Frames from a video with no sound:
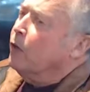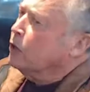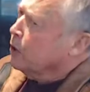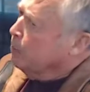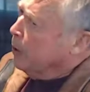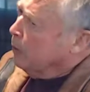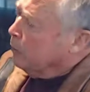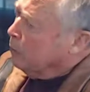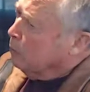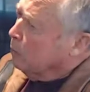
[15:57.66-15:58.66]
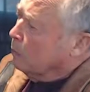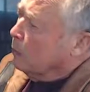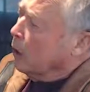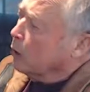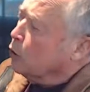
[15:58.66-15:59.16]
There's a bit of
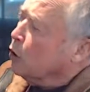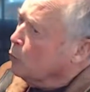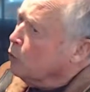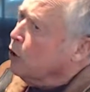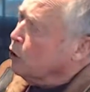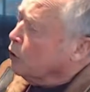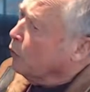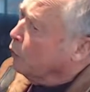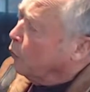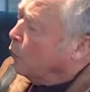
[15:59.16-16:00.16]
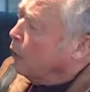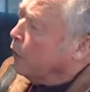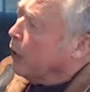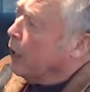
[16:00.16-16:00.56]
a good reason for